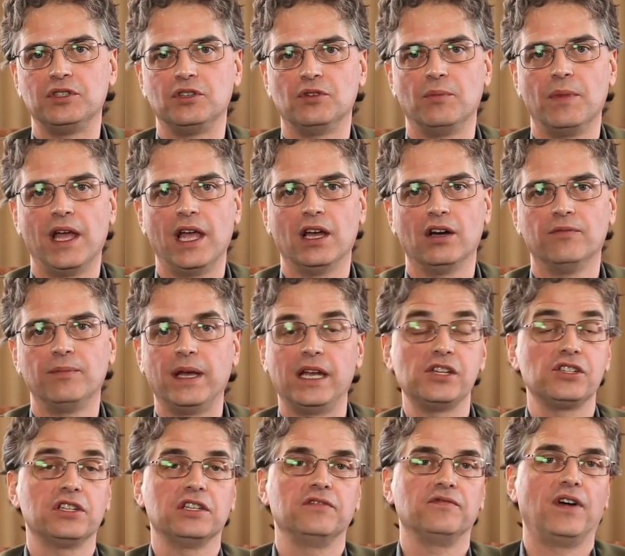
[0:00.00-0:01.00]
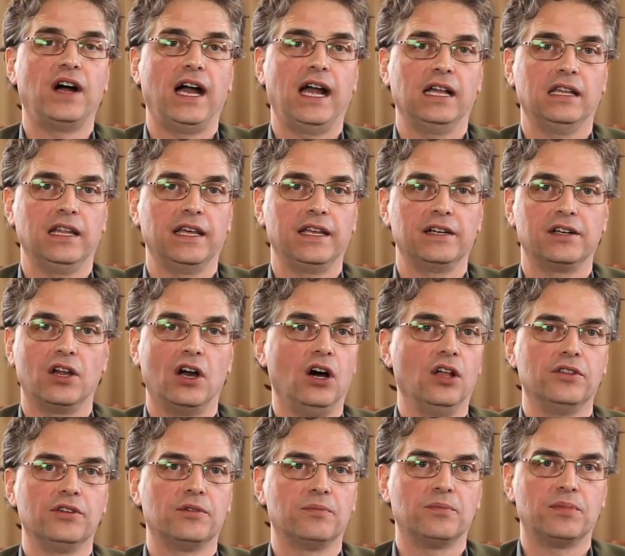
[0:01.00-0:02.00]
their mail, basically violated all
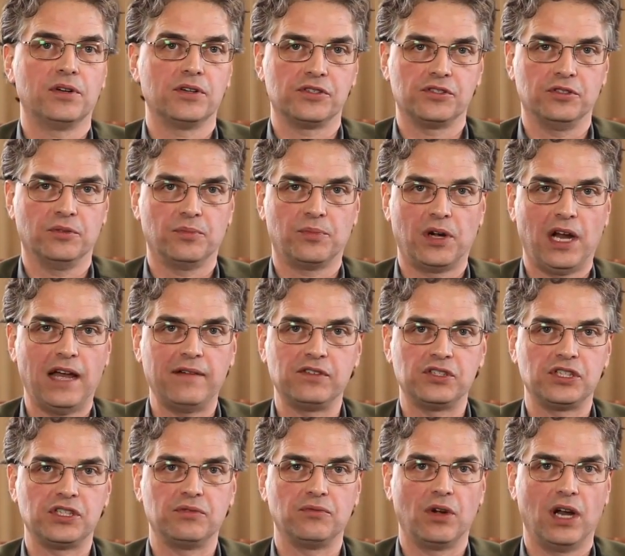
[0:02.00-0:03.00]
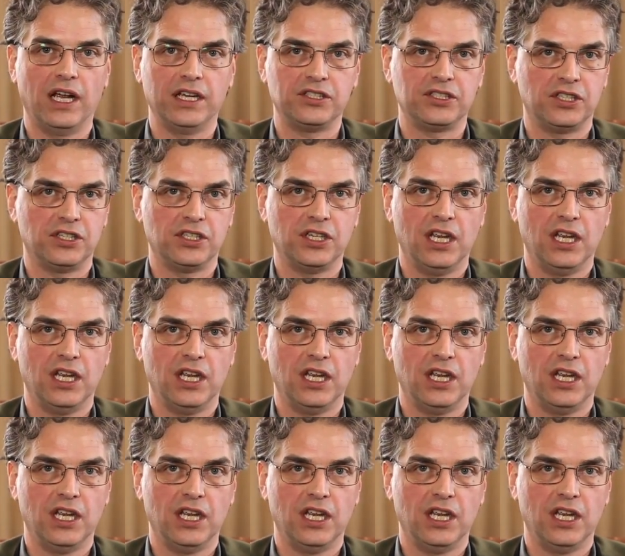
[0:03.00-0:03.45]
their personal privacy rights.